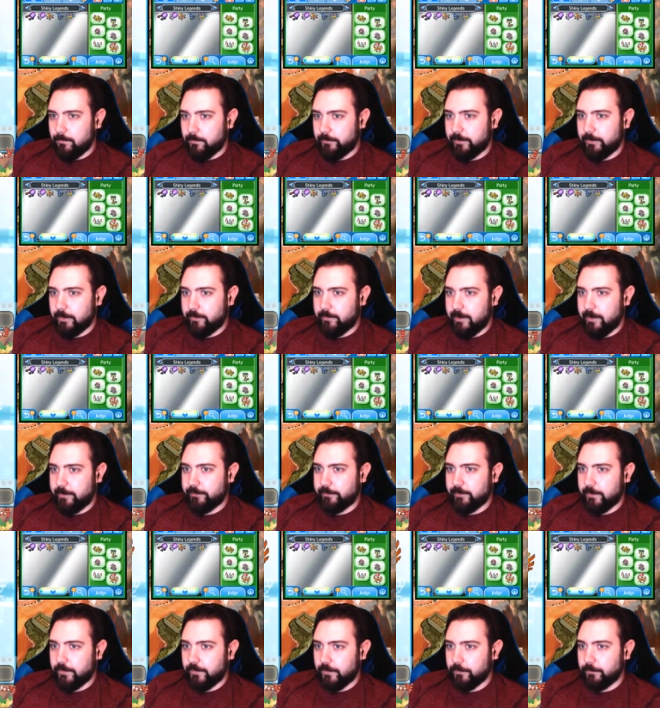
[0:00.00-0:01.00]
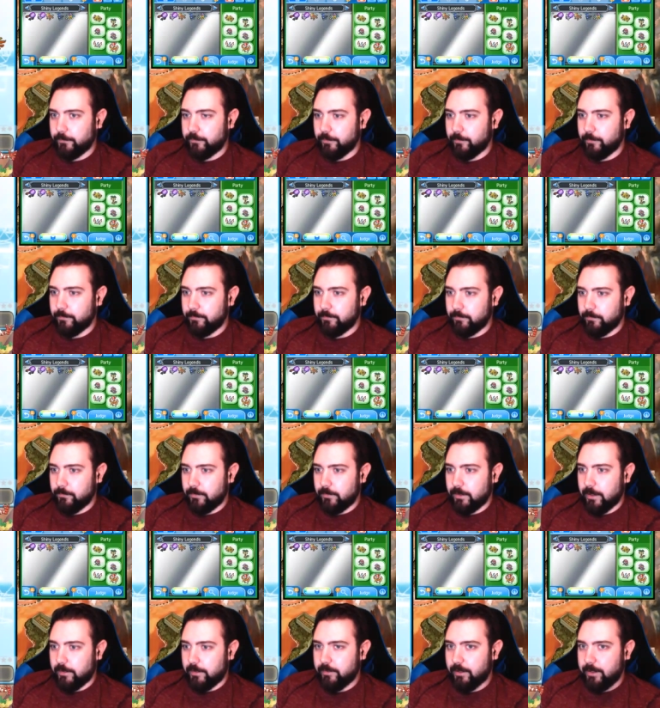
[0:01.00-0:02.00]
It's not decent like the other two.
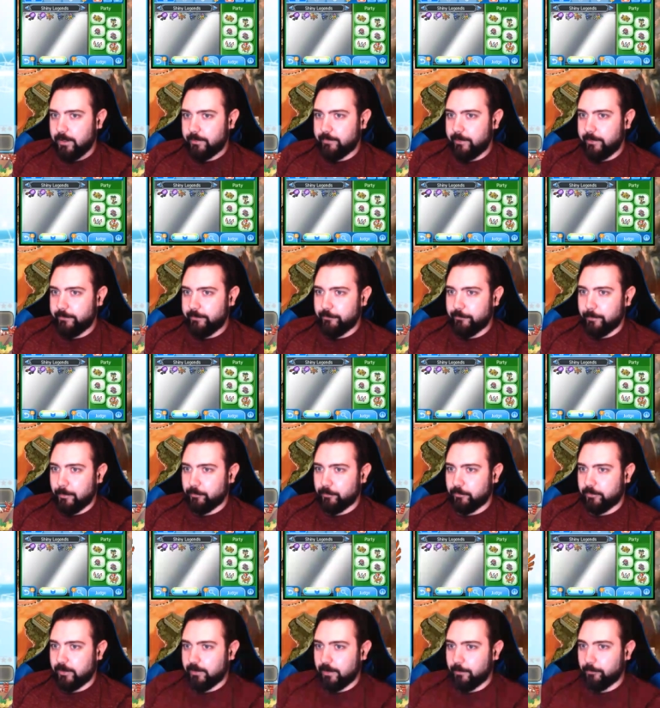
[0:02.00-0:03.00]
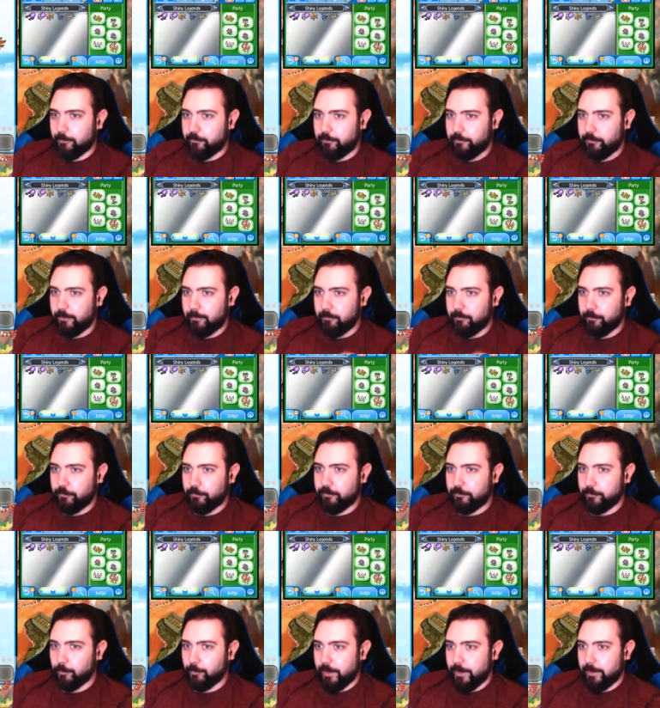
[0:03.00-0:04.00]
And I did get decent special attack, which is a
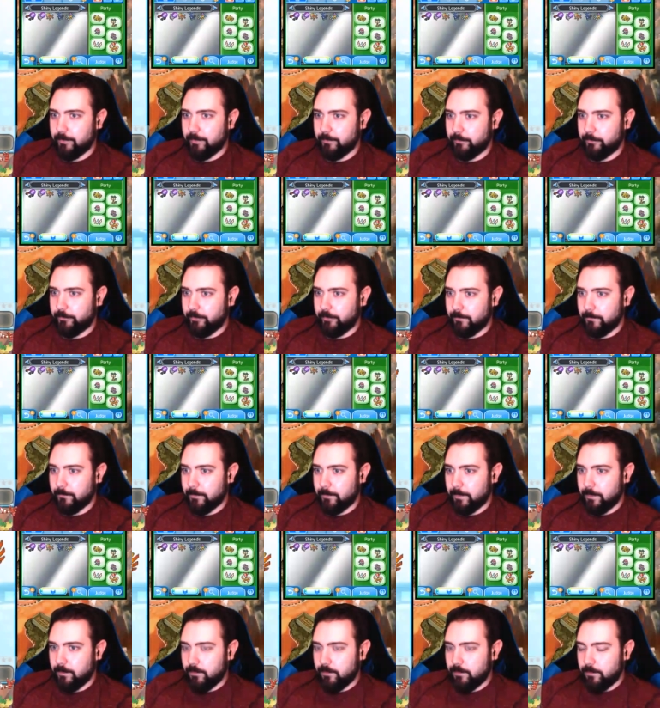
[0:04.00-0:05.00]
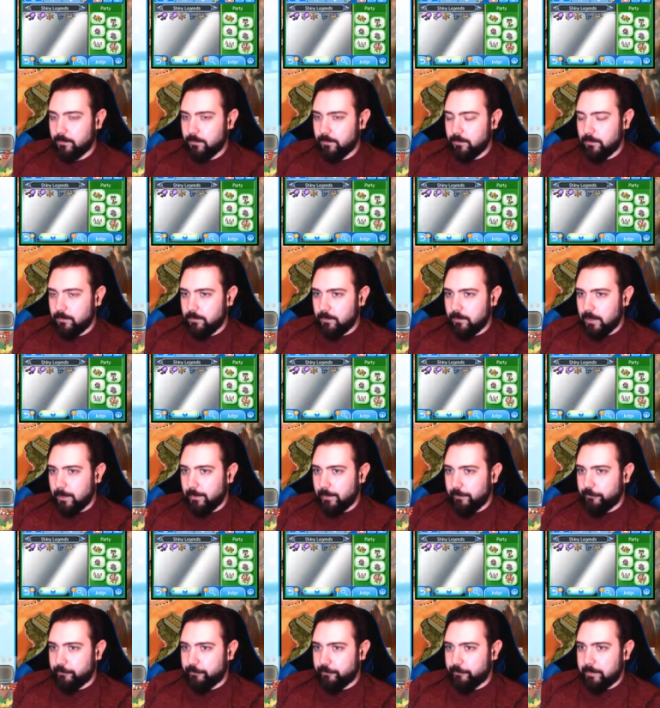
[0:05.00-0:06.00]
win, so... I
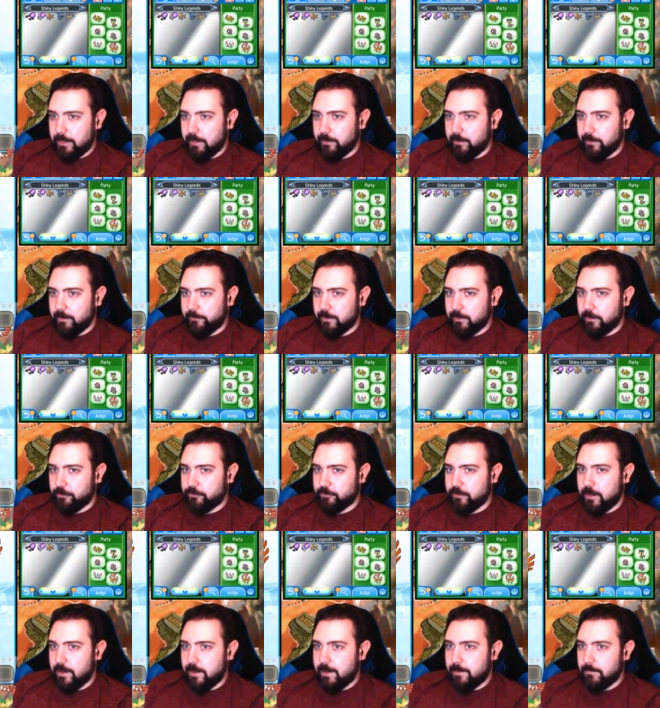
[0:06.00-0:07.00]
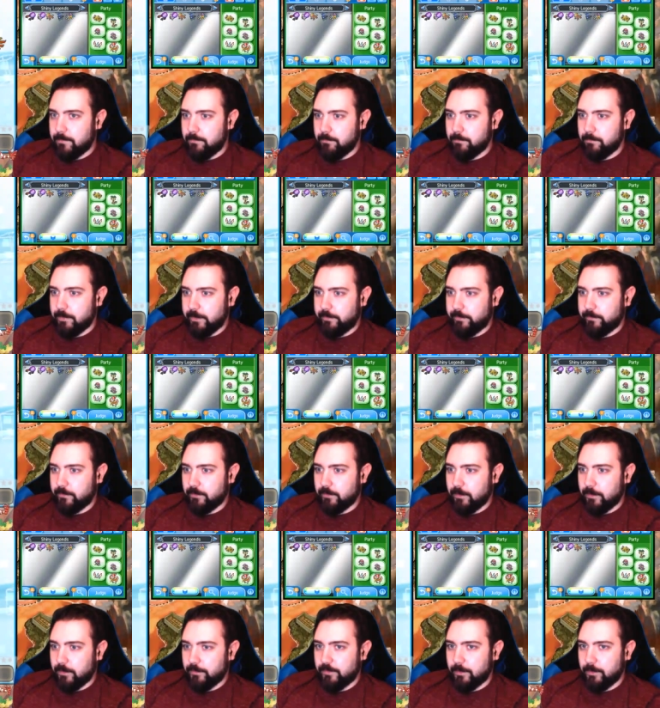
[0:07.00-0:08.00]
mean, speed is kind of shitty, but
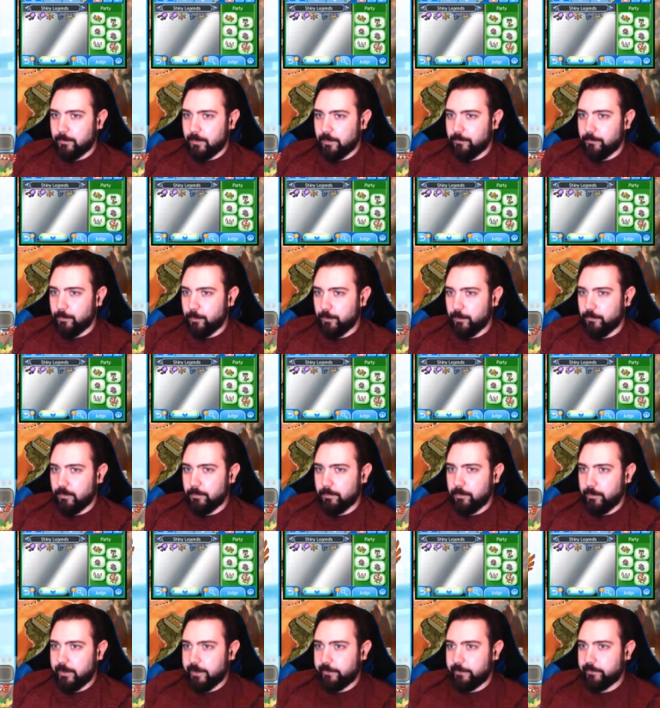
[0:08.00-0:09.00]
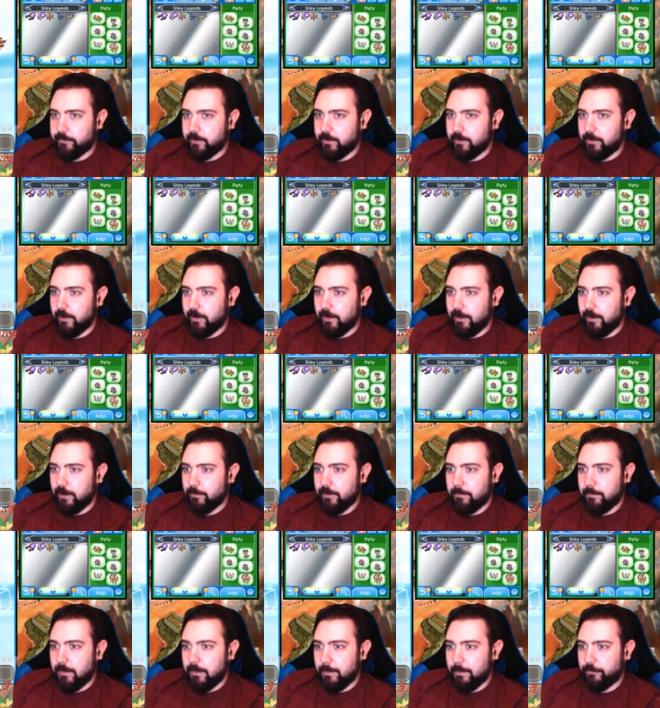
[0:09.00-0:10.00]
if I were for a bulky set
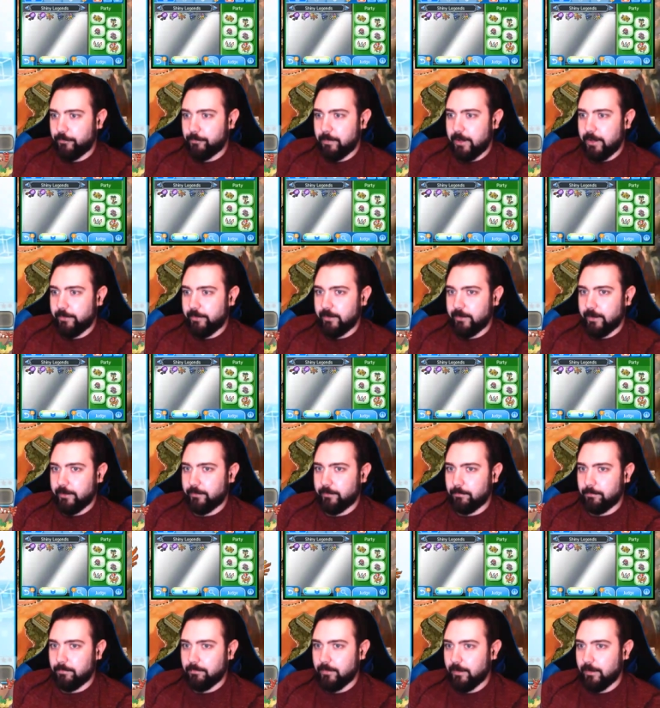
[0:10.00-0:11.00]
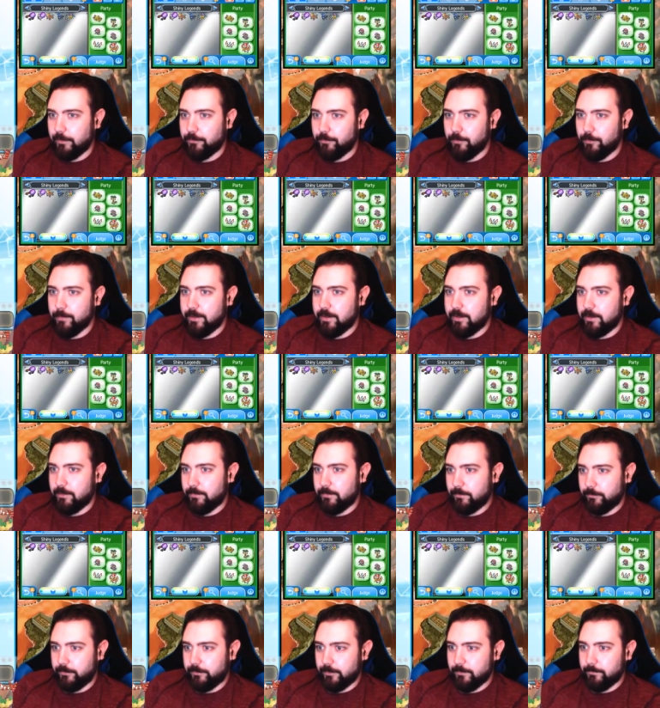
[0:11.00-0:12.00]
anyway, maybe speed's not too bad,
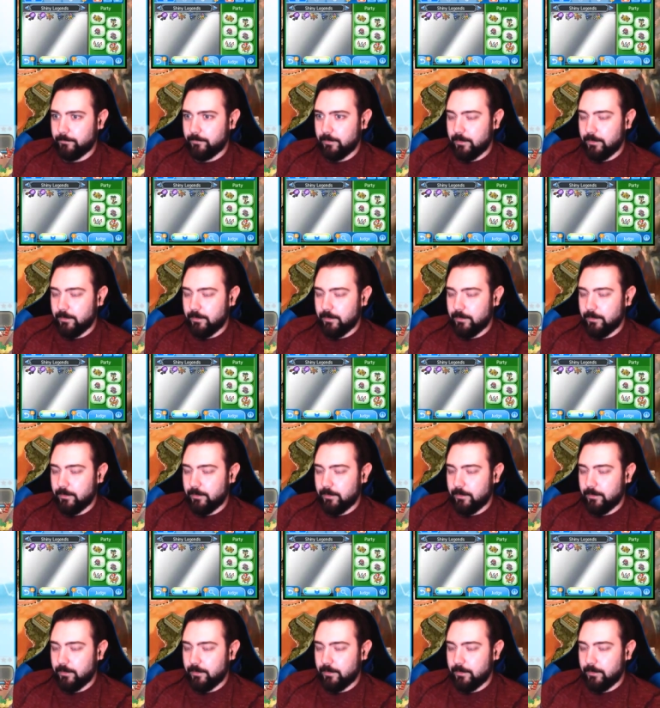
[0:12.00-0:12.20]
so...